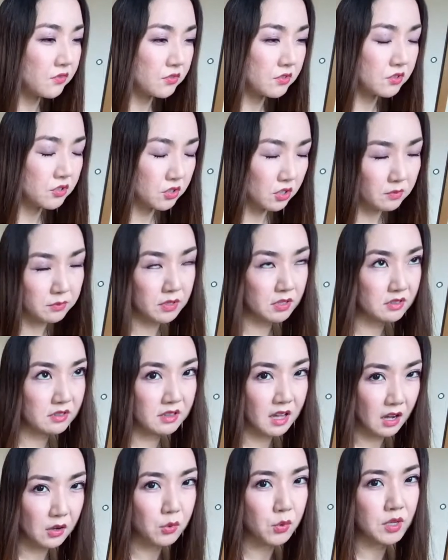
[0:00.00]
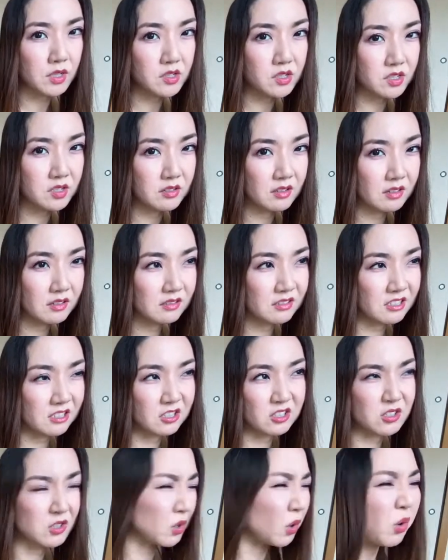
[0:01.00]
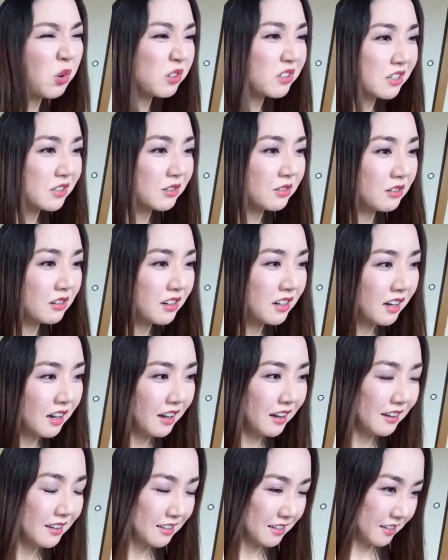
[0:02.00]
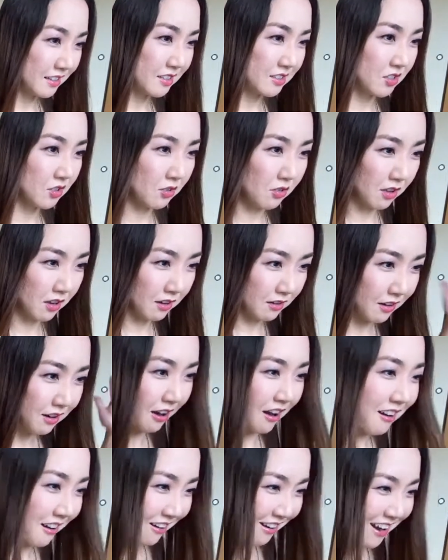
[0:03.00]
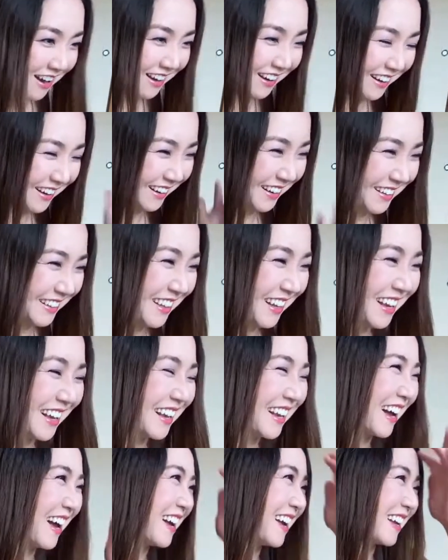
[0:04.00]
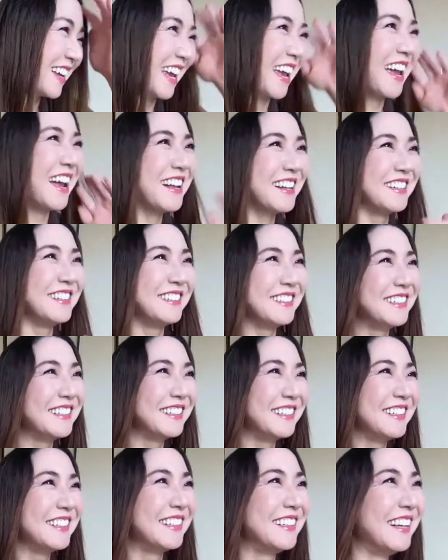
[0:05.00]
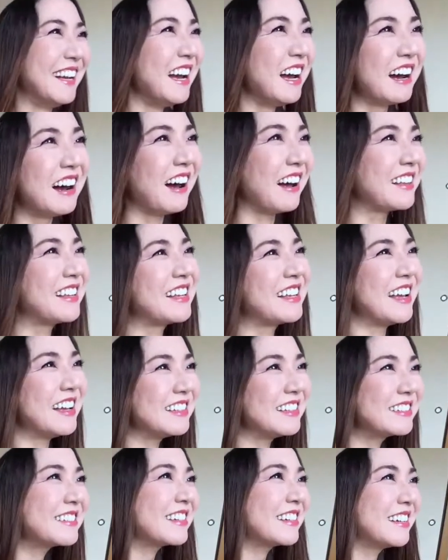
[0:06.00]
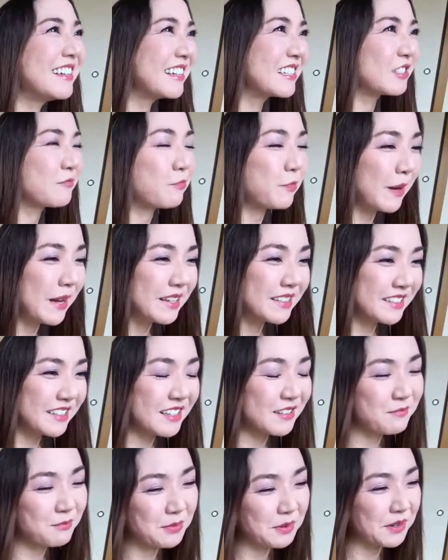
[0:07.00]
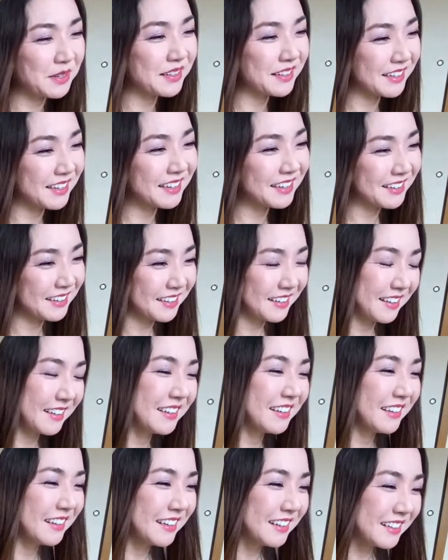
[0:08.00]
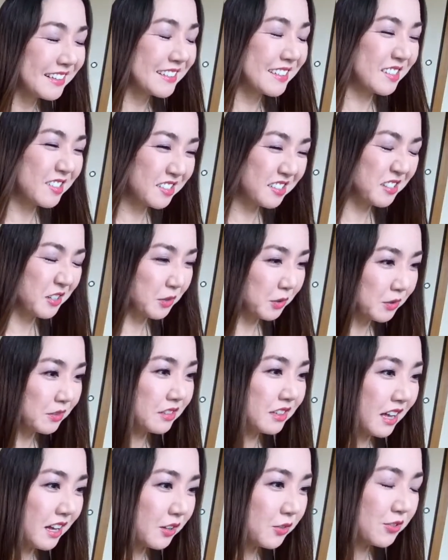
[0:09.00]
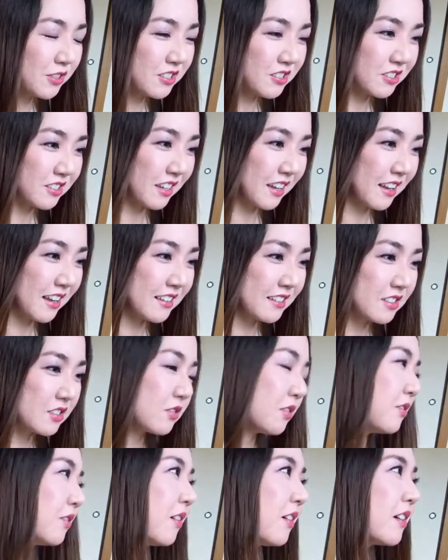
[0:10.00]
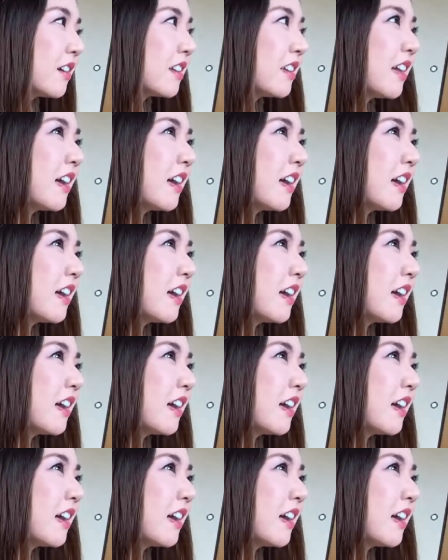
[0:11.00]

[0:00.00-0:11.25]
German language. So cool. So like, like I can't express it, but like such a cool language, and so